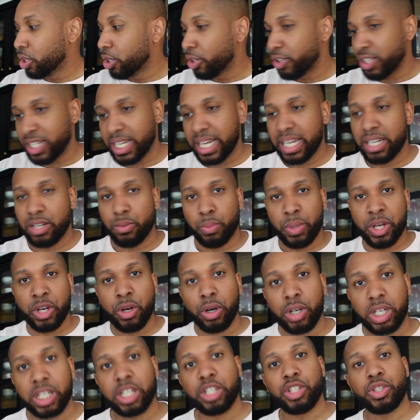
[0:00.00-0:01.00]
said, we're
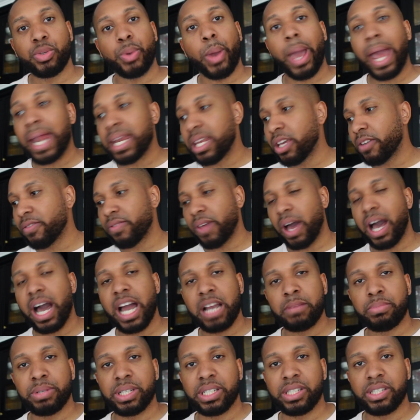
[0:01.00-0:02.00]
not gonna do any of the
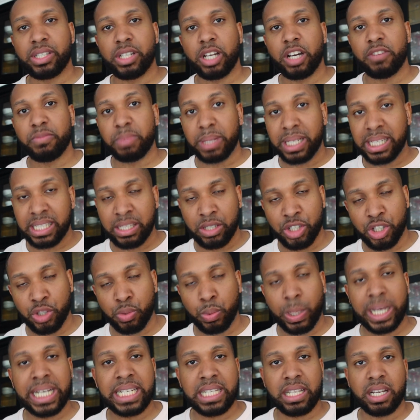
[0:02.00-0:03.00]
hybrid stuff because it just
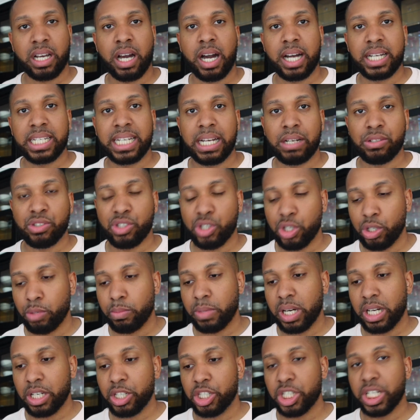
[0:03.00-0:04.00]
weighs the car down too
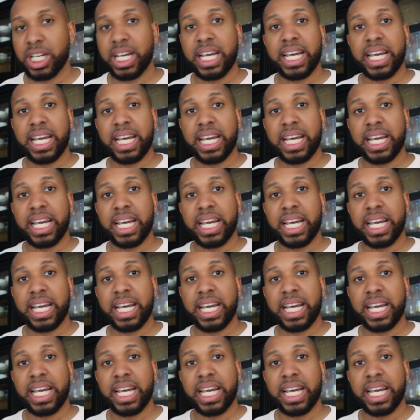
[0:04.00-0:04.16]
much.